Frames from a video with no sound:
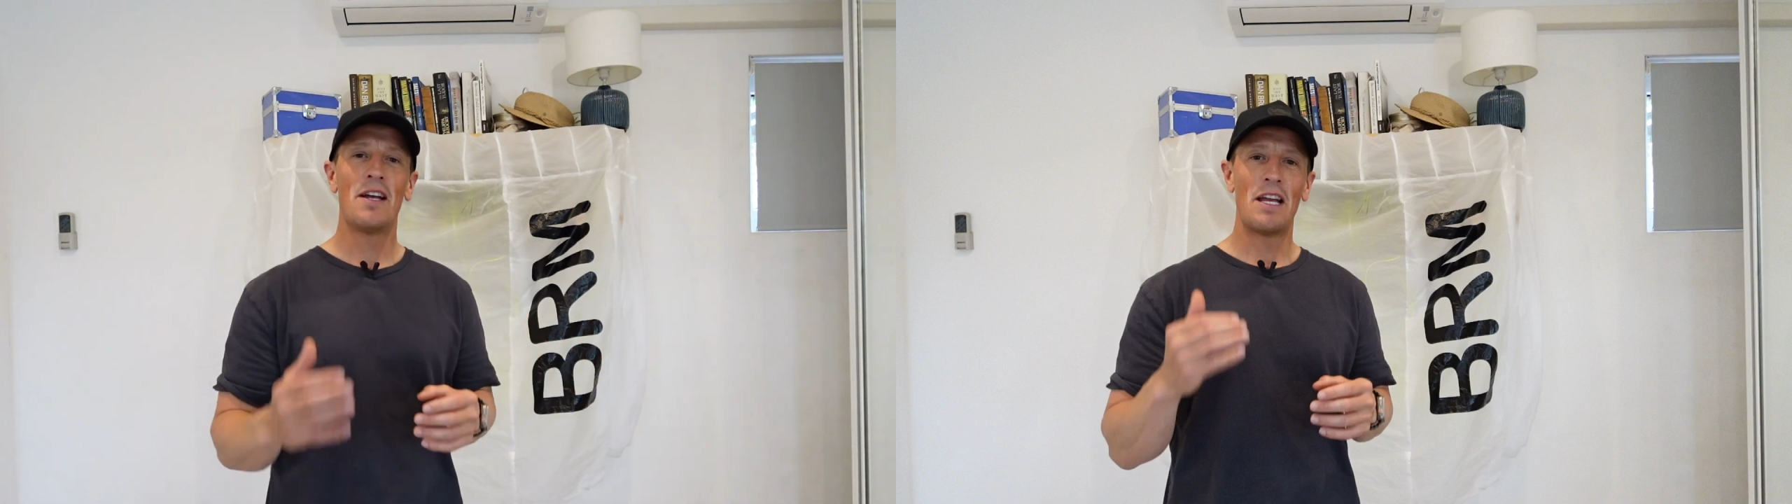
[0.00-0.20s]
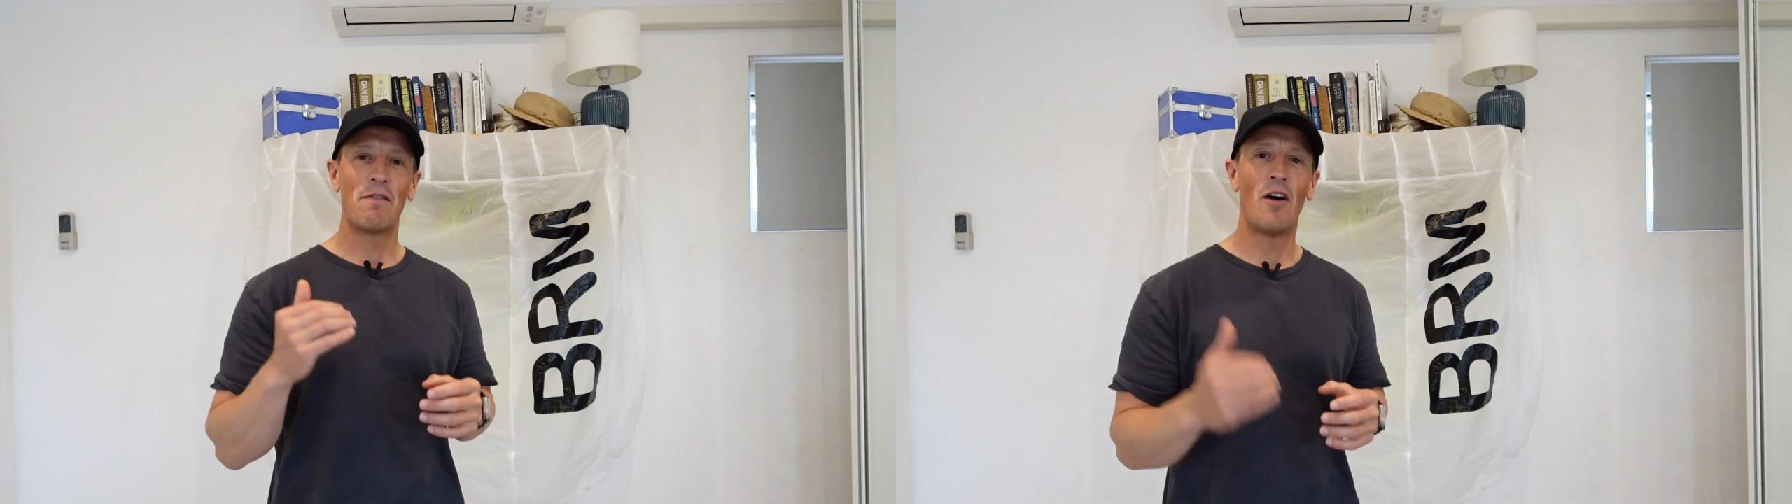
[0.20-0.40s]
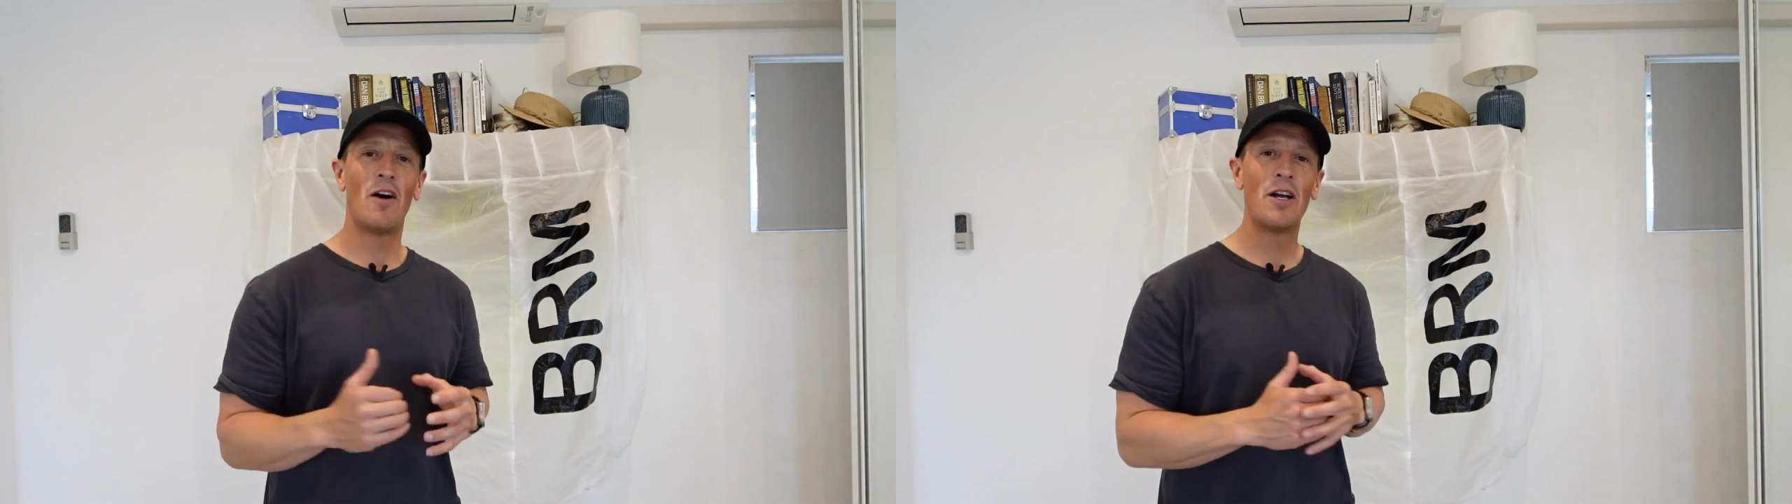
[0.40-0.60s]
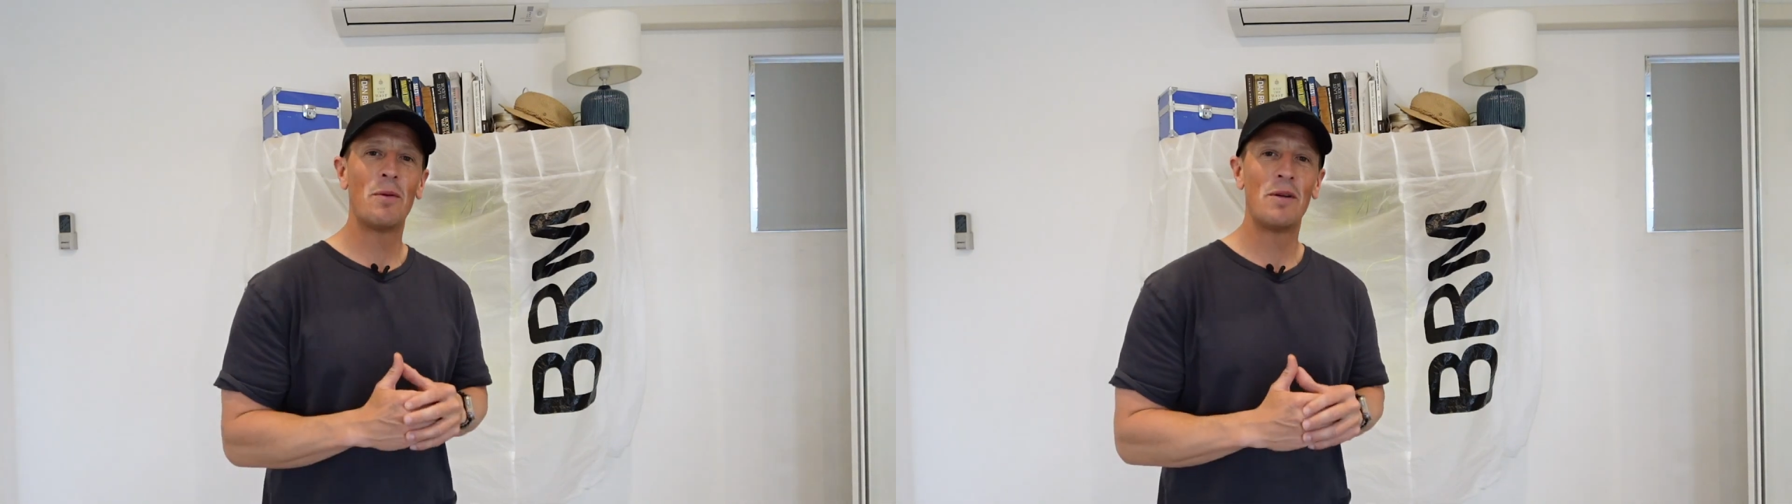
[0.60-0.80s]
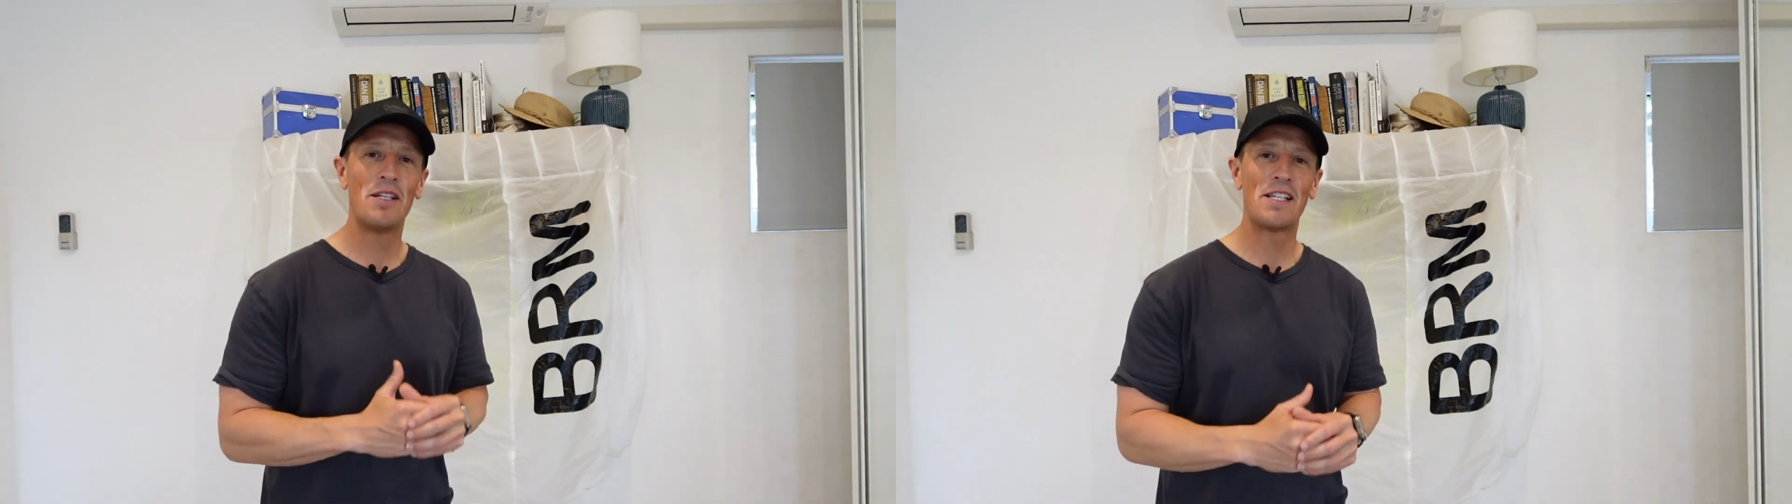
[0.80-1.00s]
If I
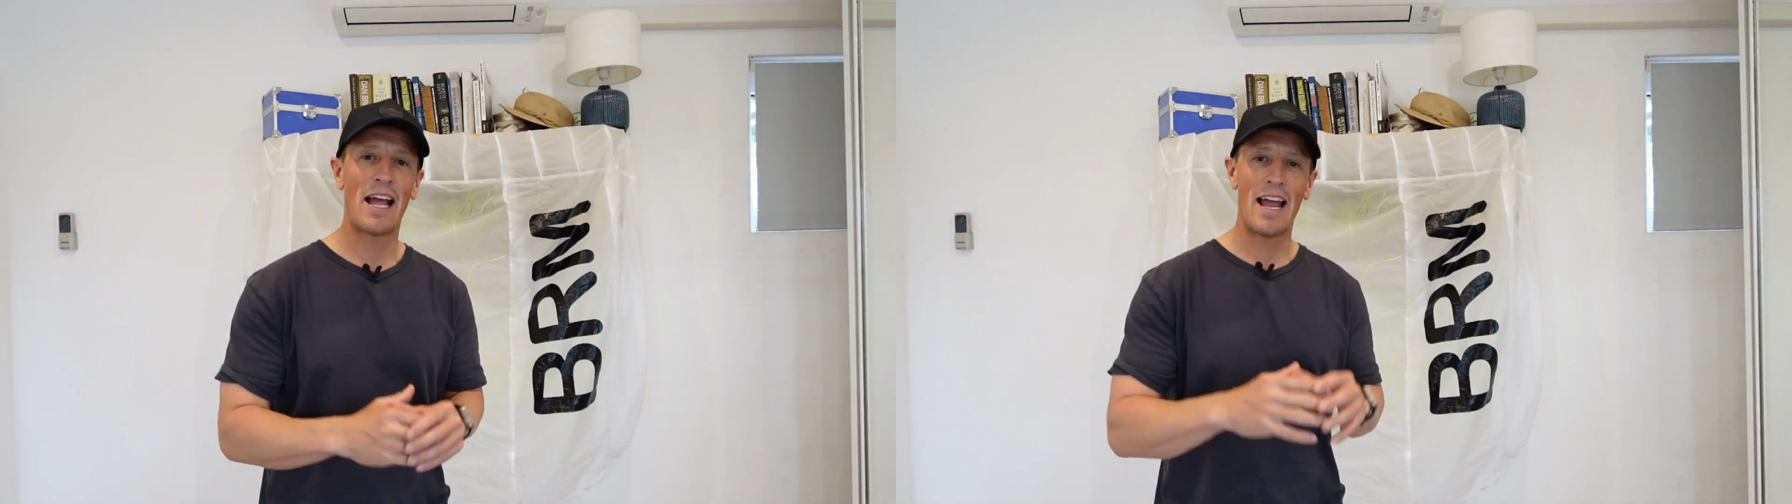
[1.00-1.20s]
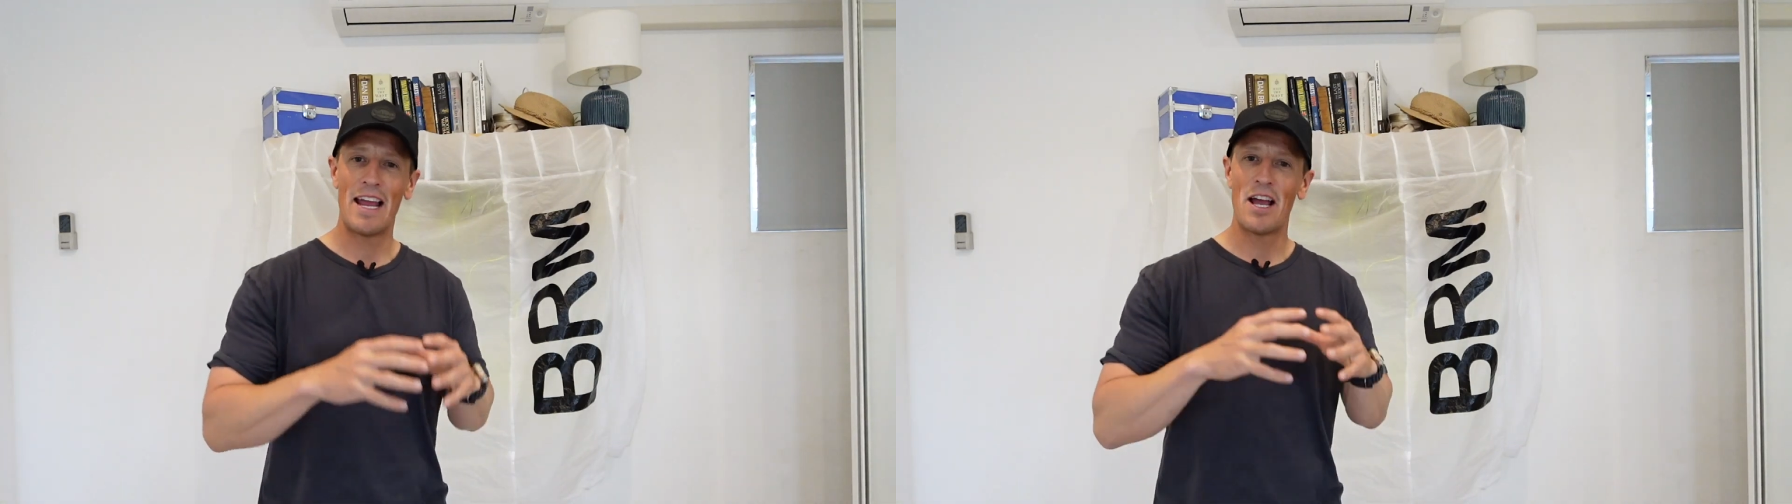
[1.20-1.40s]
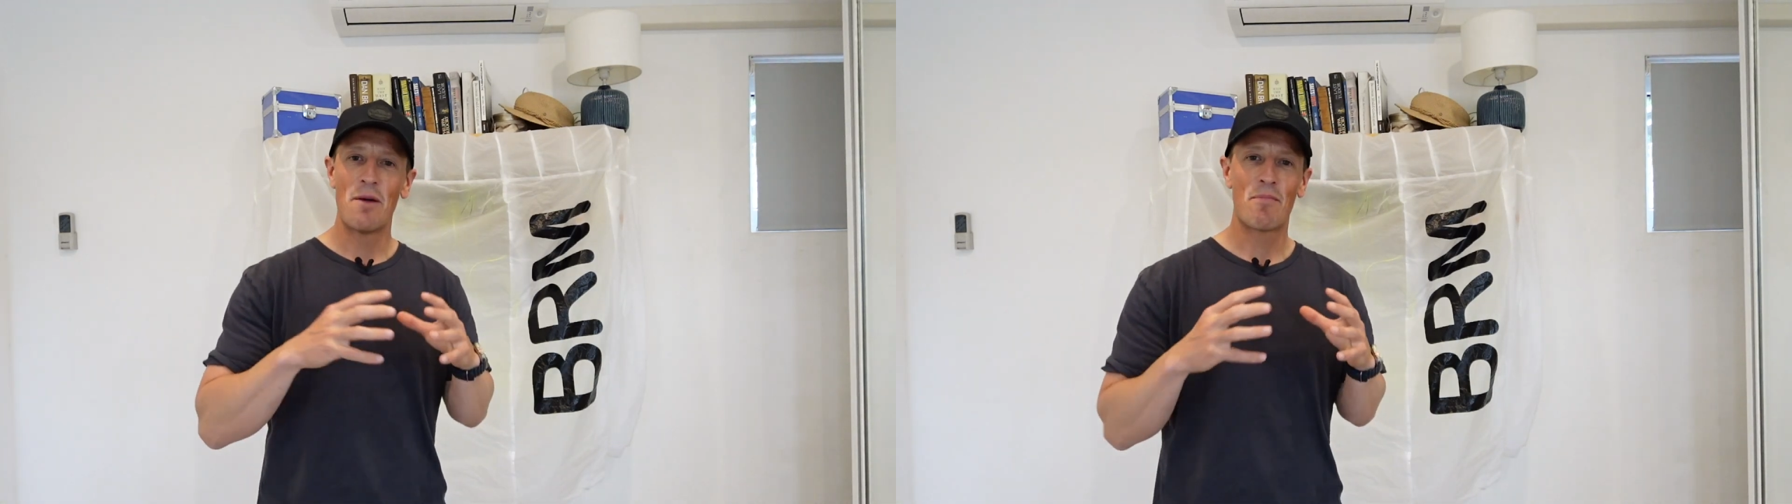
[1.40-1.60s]
was a